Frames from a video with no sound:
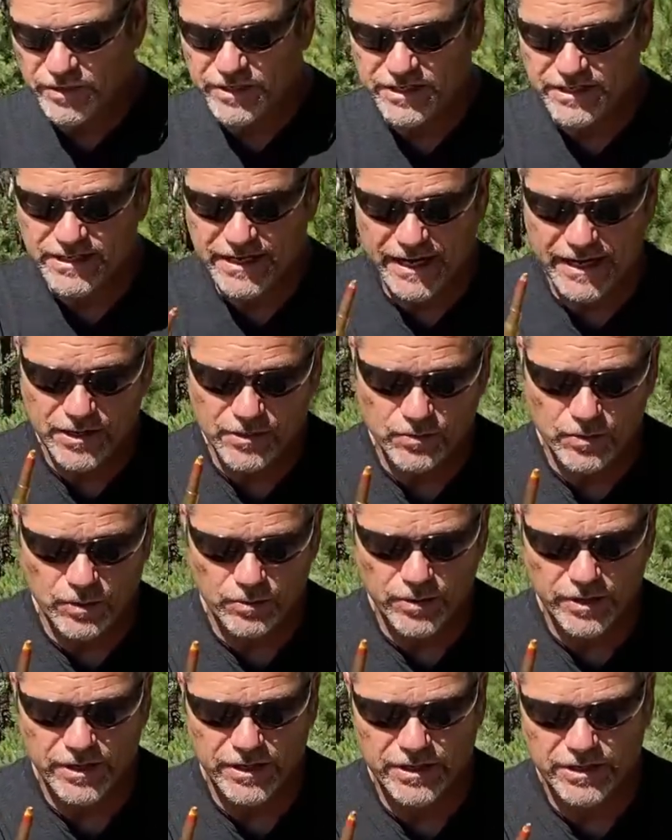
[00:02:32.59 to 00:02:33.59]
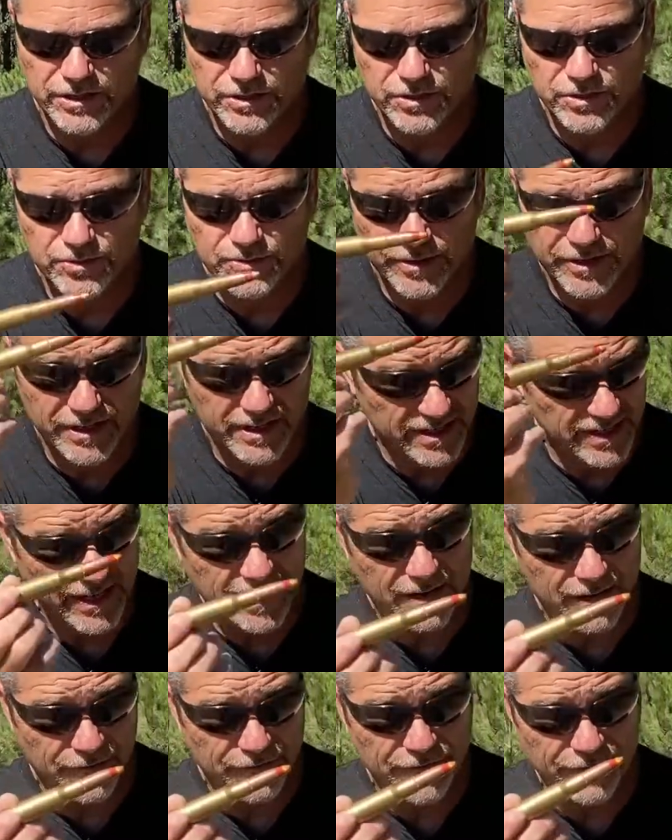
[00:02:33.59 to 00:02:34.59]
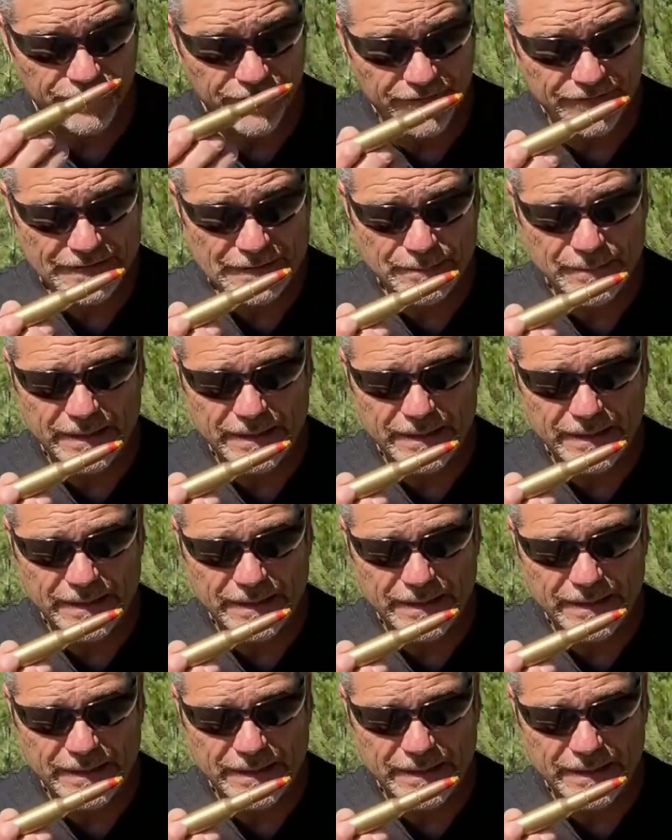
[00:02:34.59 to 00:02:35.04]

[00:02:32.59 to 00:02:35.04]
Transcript: decided what we're gonna do is we're gonna set off a 50